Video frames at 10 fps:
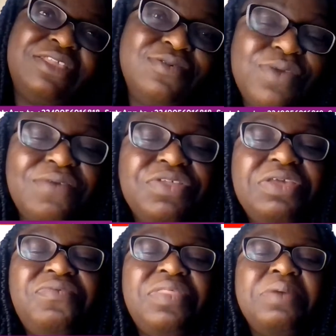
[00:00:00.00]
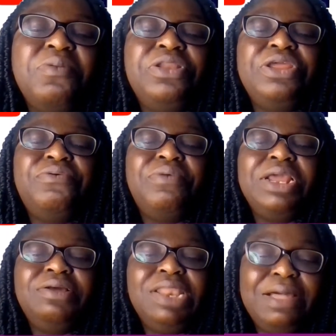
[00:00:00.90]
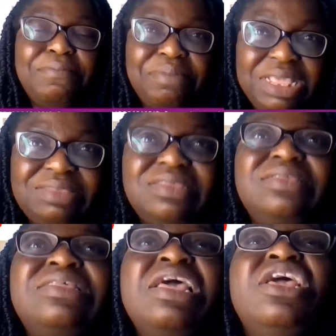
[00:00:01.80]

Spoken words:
So we have to give them on a regular basis.